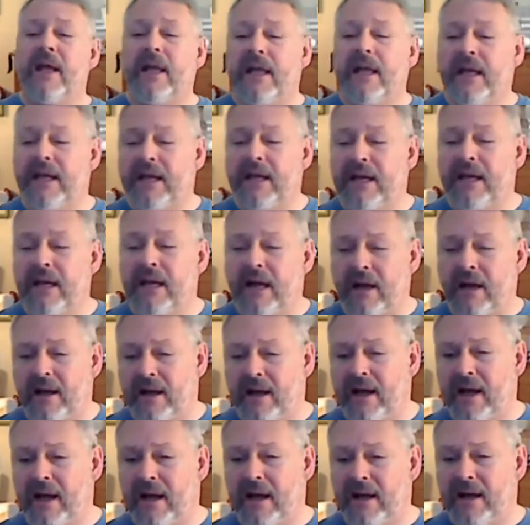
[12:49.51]
in
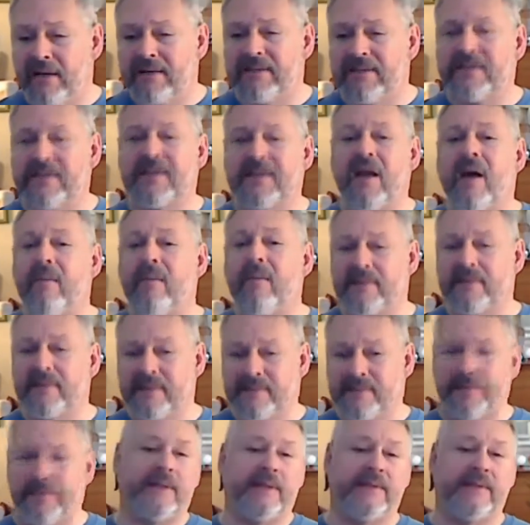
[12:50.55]
uh, some
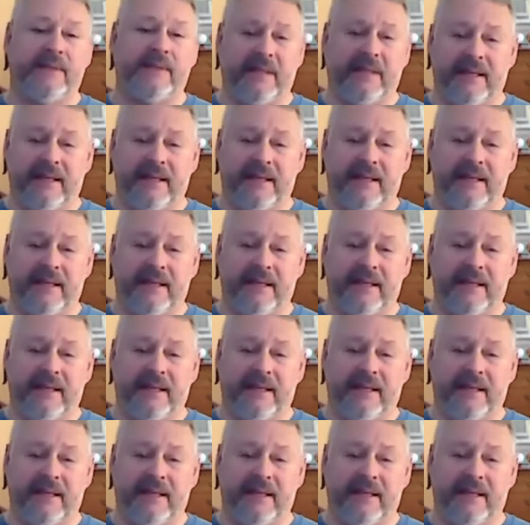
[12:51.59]
species.